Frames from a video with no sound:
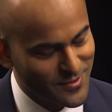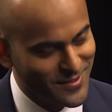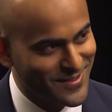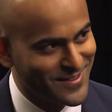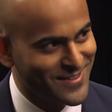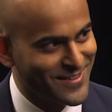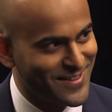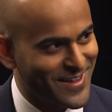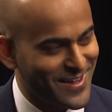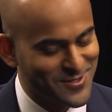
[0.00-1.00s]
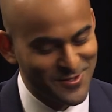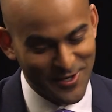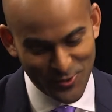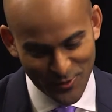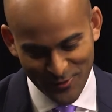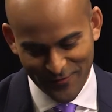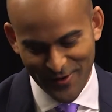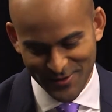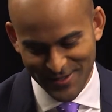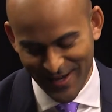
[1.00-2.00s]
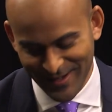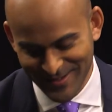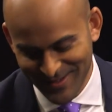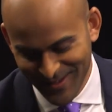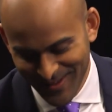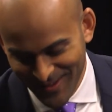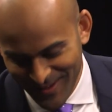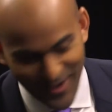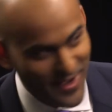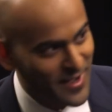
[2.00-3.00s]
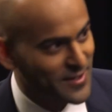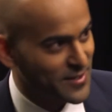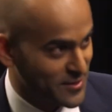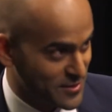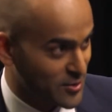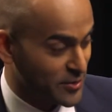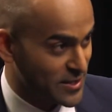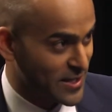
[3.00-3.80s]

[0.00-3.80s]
to the cashews. Now, your favorite snack is salted